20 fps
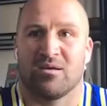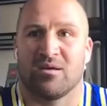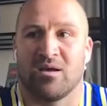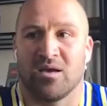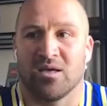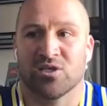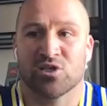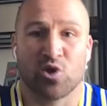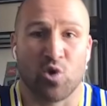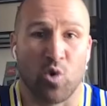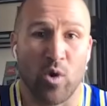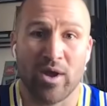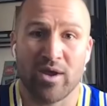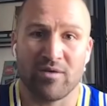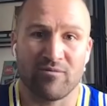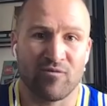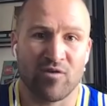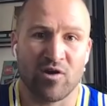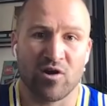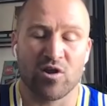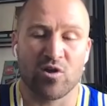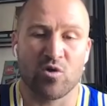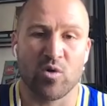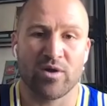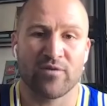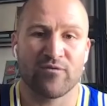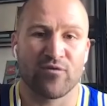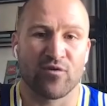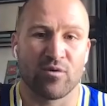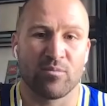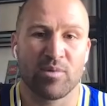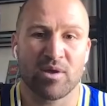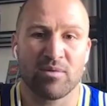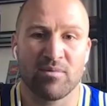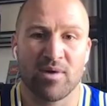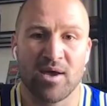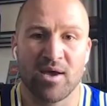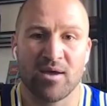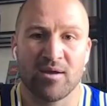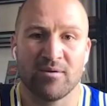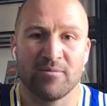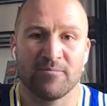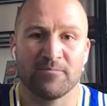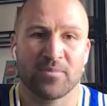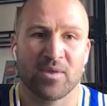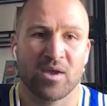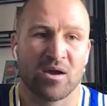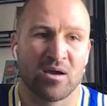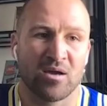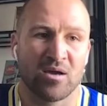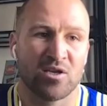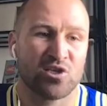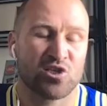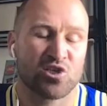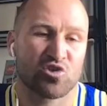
Uh, he's quick, very quick for a big man, uh, and he's